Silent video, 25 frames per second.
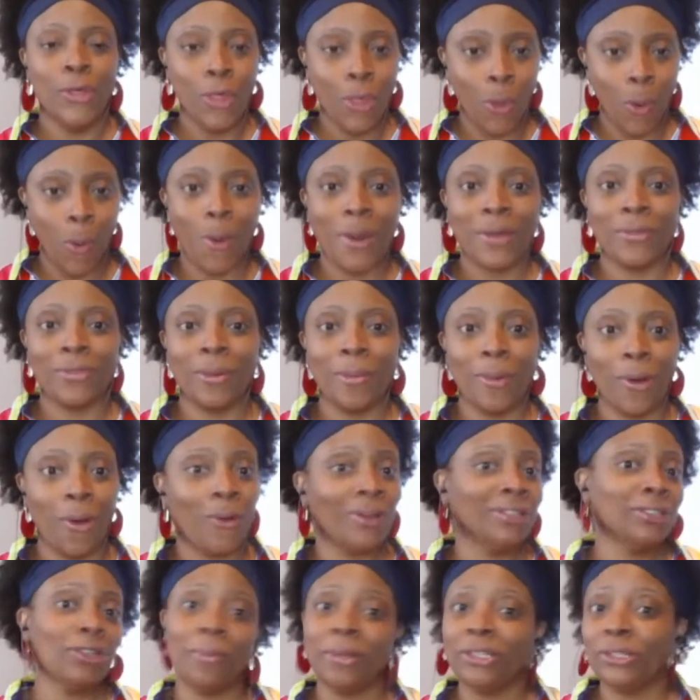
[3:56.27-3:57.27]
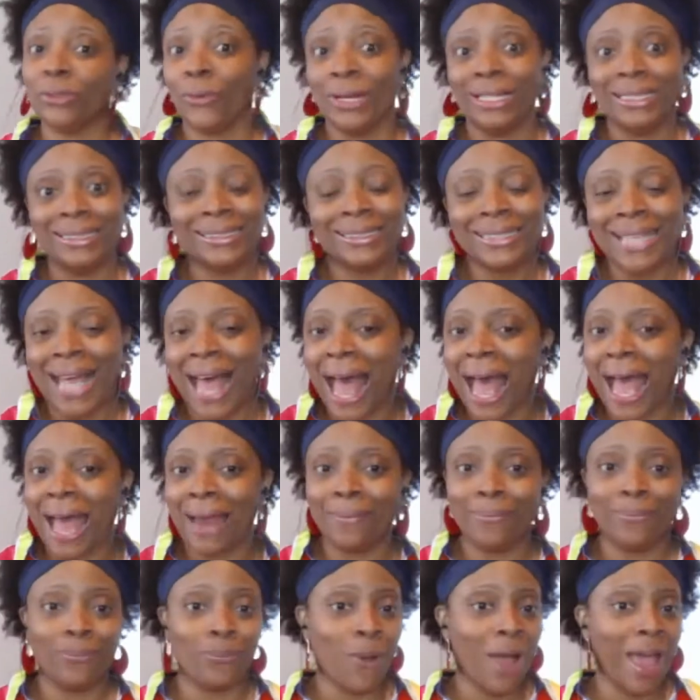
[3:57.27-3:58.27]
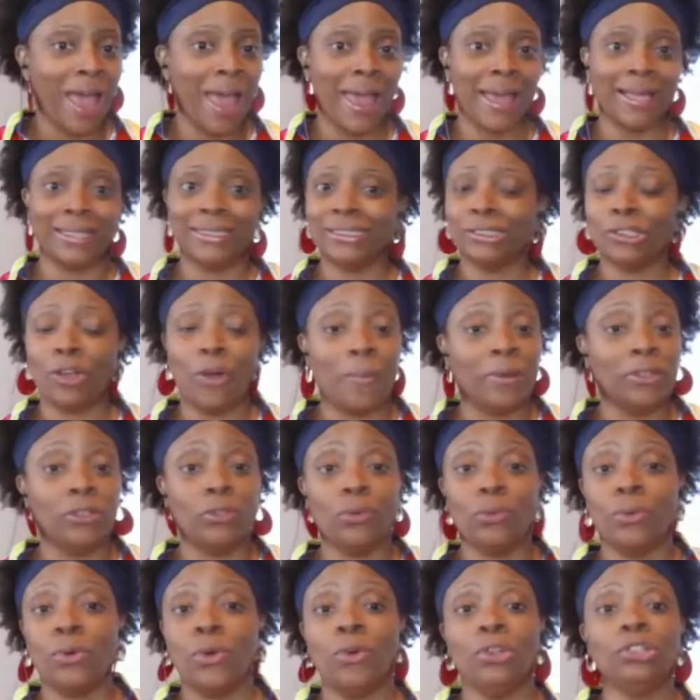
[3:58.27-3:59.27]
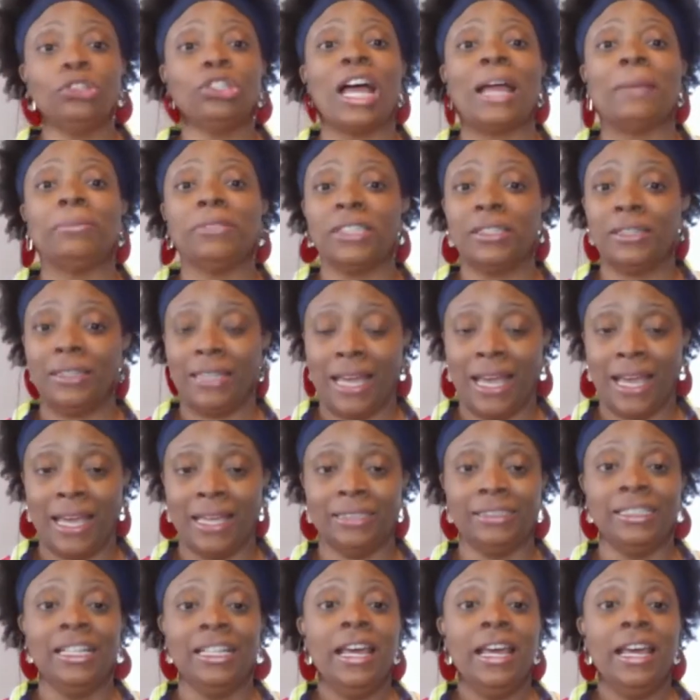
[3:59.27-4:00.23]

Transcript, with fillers: throwing the ball. He's going to be throwing it sideways. He's going to be doing all types of things